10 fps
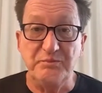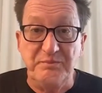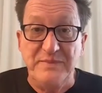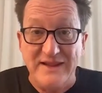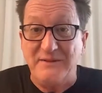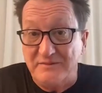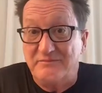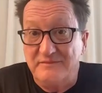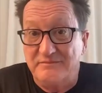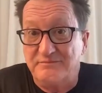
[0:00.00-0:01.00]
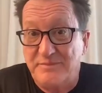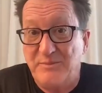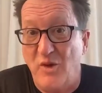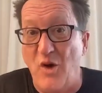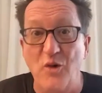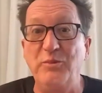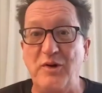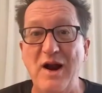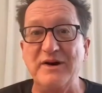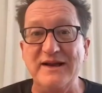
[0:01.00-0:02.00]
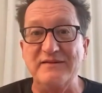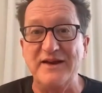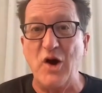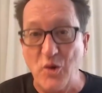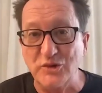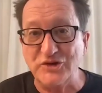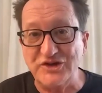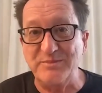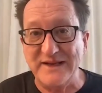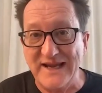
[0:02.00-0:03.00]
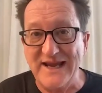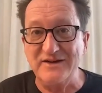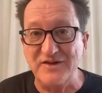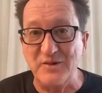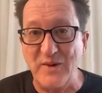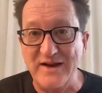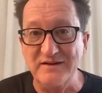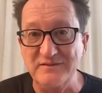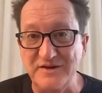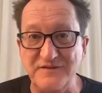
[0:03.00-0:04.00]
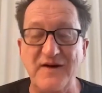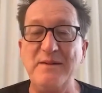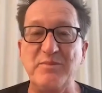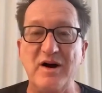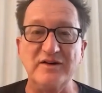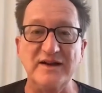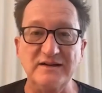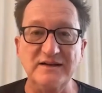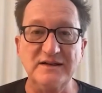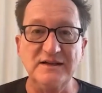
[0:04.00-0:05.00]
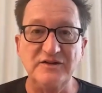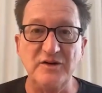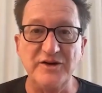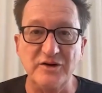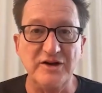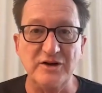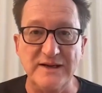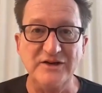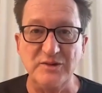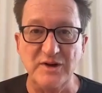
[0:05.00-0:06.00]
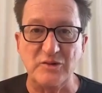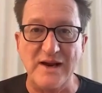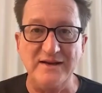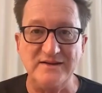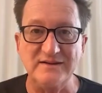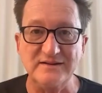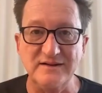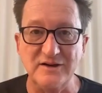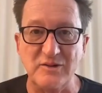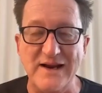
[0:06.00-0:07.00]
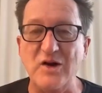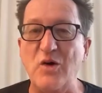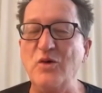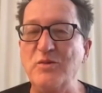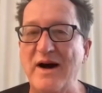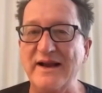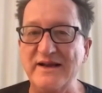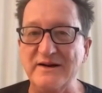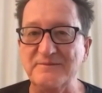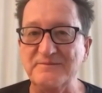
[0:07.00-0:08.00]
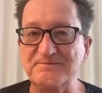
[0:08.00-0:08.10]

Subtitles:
be let people own property, that ownership, again, is the way to fight poverty. So you're into a great gold mine here.